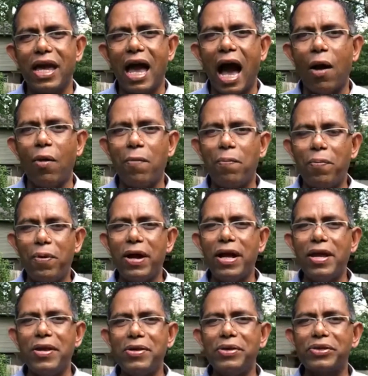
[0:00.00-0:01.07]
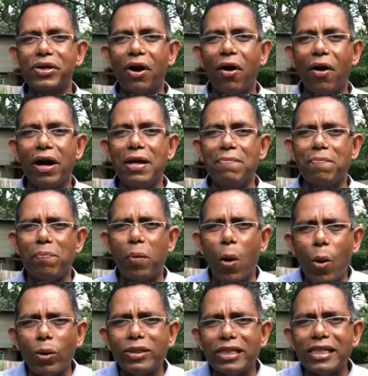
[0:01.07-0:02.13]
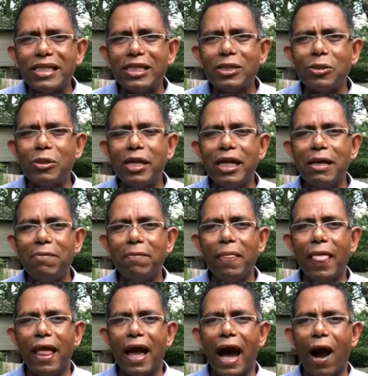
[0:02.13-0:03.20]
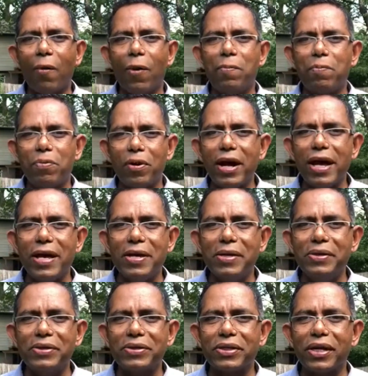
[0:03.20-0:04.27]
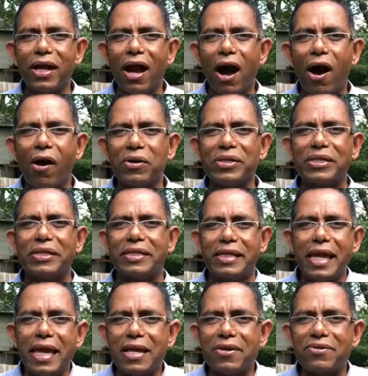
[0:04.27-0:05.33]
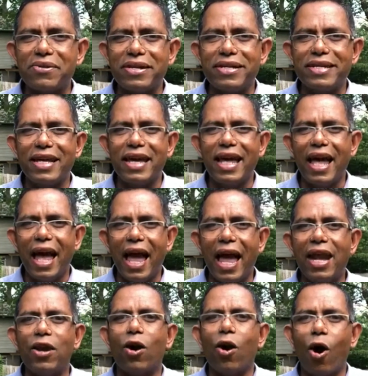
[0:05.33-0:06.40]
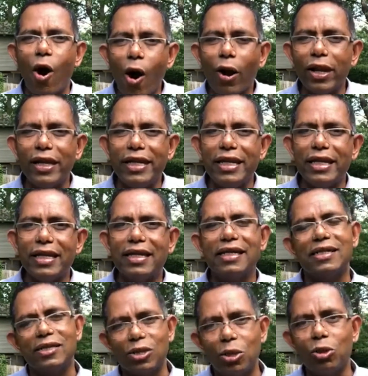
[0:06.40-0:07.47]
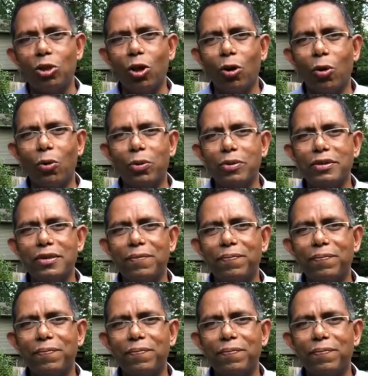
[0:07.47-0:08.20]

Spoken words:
Our prayers are important to Him. Our prayers are sacred and holy to the Lord.